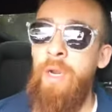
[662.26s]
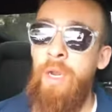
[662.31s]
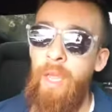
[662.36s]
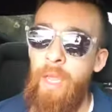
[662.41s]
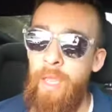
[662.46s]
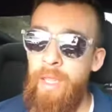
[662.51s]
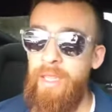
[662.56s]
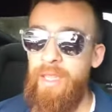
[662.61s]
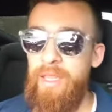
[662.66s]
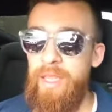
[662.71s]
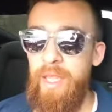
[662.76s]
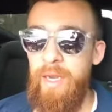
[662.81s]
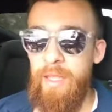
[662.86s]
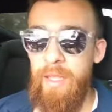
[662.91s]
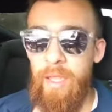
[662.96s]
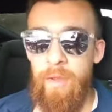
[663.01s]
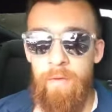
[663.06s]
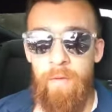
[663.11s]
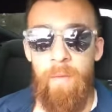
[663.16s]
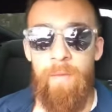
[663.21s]
and it didn't
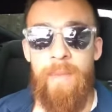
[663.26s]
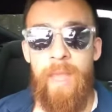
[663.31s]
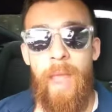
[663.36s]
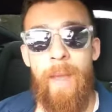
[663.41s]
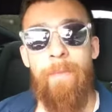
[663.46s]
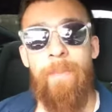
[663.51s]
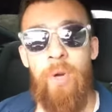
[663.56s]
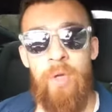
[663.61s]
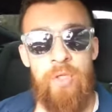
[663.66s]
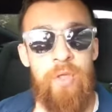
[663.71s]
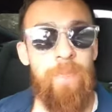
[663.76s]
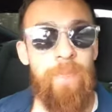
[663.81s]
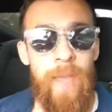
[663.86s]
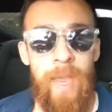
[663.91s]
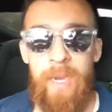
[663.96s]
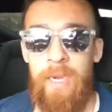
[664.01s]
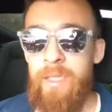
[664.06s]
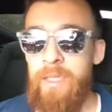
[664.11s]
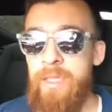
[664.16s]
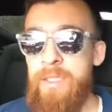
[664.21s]
give him that put you
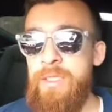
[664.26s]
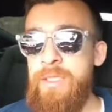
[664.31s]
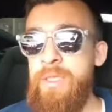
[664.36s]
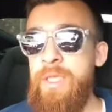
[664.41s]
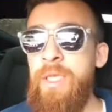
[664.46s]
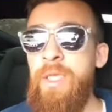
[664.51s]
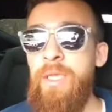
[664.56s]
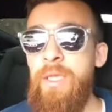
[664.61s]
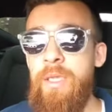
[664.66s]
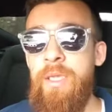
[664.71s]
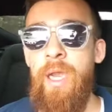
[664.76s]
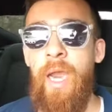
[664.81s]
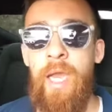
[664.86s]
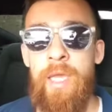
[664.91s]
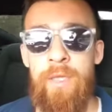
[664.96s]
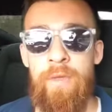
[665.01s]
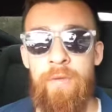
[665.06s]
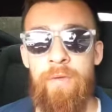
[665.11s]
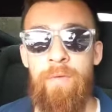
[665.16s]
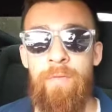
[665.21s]
back in the seat
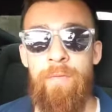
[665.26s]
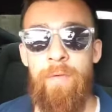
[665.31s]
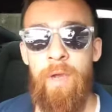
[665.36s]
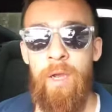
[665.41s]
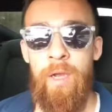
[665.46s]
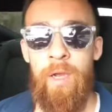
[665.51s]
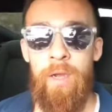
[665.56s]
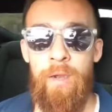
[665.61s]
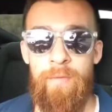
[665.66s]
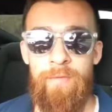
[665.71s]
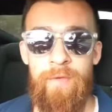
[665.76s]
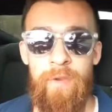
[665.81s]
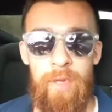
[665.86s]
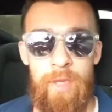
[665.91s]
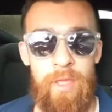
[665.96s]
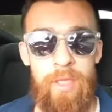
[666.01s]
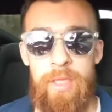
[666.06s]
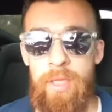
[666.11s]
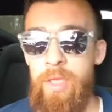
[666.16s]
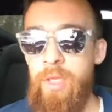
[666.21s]
kind of
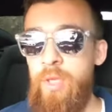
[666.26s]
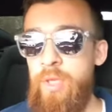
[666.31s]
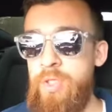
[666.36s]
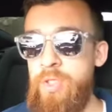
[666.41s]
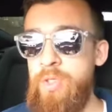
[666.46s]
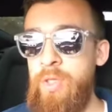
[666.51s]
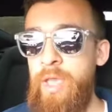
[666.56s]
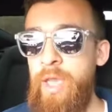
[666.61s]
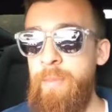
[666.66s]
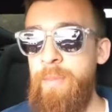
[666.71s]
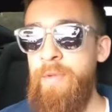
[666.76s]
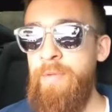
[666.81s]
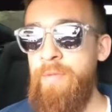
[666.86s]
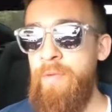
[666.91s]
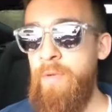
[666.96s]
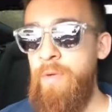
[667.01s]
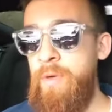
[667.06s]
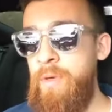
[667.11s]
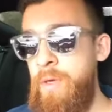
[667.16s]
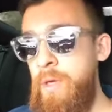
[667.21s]
feeling he used to get
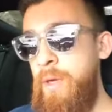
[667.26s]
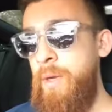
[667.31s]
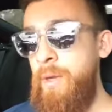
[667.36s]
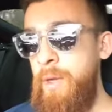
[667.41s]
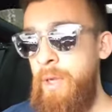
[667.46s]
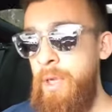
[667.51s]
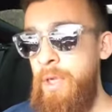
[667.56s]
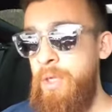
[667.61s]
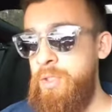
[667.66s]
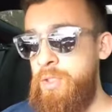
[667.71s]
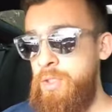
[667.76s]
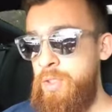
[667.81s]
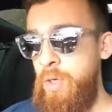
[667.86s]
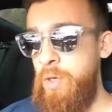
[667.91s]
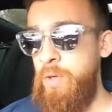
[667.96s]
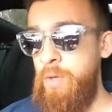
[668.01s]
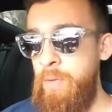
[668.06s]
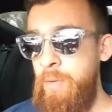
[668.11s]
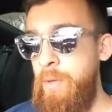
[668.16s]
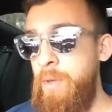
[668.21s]
before.
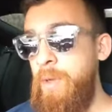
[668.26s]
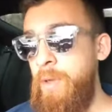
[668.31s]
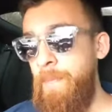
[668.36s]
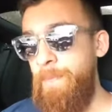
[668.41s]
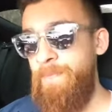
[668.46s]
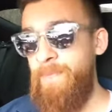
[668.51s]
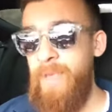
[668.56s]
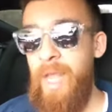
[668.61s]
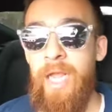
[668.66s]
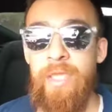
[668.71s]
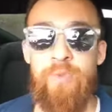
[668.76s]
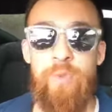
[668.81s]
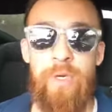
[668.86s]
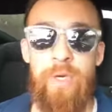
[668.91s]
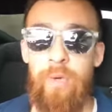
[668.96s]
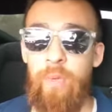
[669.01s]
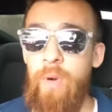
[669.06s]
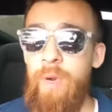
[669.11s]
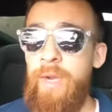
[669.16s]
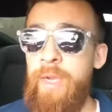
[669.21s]
So that's what
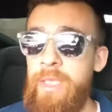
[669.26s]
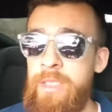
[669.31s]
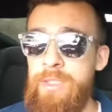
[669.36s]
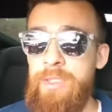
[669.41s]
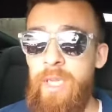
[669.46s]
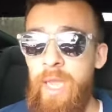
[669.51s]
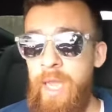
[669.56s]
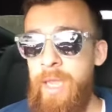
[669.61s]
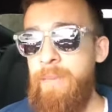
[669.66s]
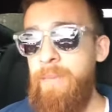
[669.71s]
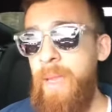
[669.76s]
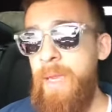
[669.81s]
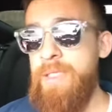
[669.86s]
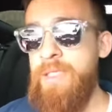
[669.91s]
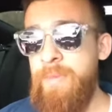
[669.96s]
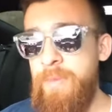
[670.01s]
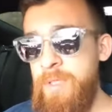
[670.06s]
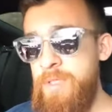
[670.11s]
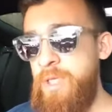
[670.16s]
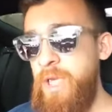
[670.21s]
it was. I made
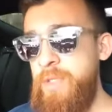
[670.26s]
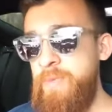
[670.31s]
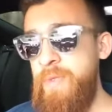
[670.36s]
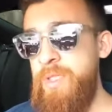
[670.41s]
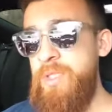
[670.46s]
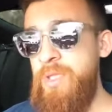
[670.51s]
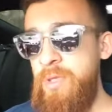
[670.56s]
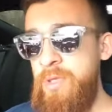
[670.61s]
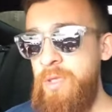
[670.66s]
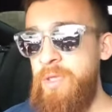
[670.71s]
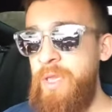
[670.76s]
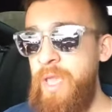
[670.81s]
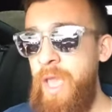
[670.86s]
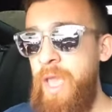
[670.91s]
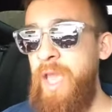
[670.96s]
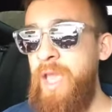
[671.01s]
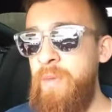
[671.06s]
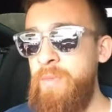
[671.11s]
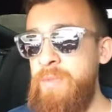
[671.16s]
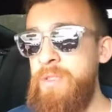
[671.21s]
some adjustments to the
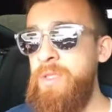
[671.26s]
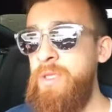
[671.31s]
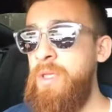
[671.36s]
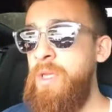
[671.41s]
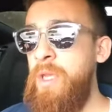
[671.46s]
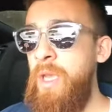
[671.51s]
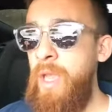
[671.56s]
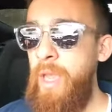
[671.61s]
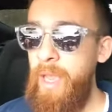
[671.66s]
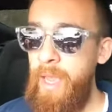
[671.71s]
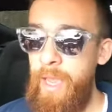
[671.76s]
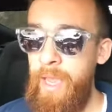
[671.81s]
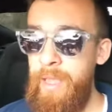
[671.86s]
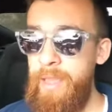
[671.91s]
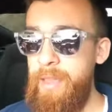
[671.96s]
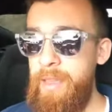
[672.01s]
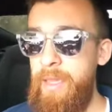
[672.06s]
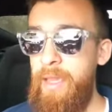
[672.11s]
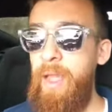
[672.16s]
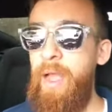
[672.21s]
cams,
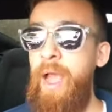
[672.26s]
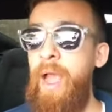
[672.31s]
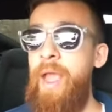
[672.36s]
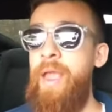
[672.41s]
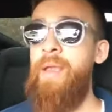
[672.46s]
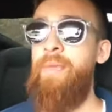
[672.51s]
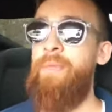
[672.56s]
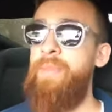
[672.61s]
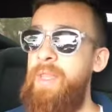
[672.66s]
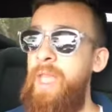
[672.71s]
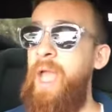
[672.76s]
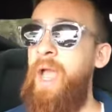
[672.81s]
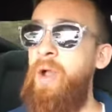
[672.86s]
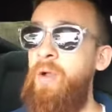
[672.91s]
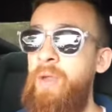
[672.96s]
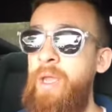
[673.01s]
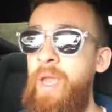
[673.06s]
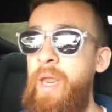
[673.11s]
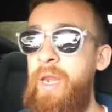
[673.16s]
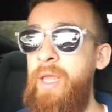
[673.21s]
and I am now
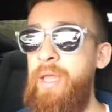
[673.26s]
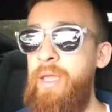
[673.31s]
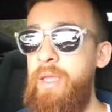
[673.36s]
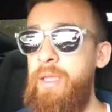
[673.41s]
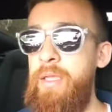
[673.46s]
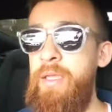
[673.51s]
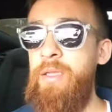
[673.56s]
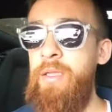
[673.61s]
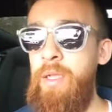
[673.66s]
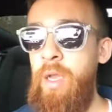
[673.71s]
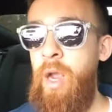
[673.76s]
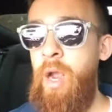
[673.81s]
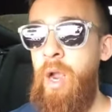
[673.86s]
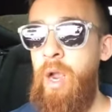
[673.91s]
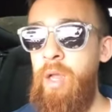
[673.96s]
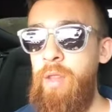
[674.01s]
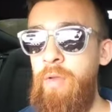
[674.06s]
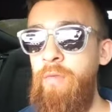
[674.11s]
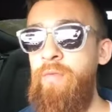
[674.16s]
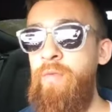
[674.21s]
getting
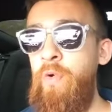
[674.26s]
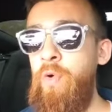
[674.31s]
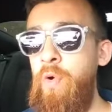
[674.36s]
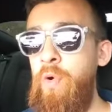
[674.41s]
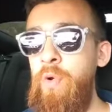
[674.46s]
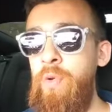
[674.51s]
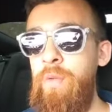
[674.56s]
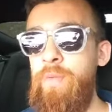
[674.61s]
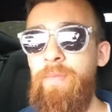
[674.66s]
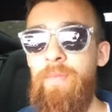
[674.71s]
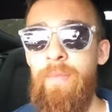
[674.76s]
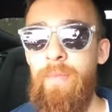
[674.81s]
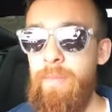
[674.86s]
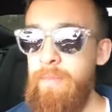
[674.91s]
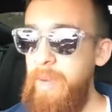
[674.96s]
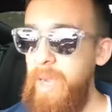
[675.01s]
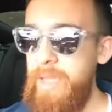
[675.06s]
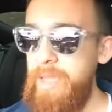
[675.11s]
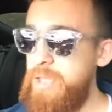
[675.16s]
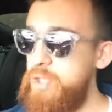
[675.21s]
the full
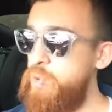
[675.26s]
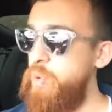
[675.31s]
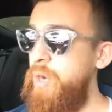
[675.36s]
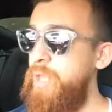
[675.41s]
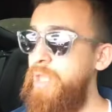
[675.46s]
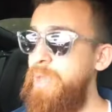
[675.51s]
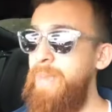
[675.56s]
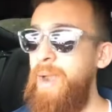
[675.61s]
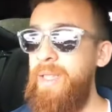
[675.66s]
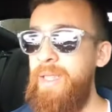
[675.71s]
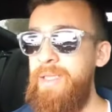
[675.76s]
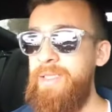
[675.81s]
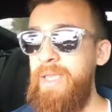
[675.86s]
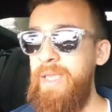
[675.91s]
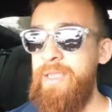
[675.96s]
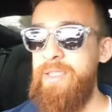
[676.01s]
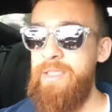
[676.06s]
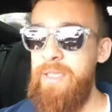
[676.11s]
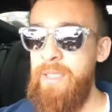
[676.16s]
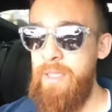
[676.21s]
-20,
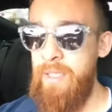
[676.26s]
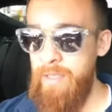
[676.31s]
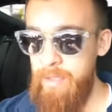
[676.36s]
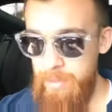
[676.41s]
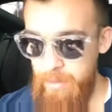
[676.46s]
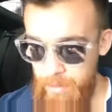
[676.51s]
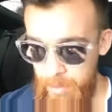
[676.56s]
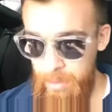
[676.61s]
-18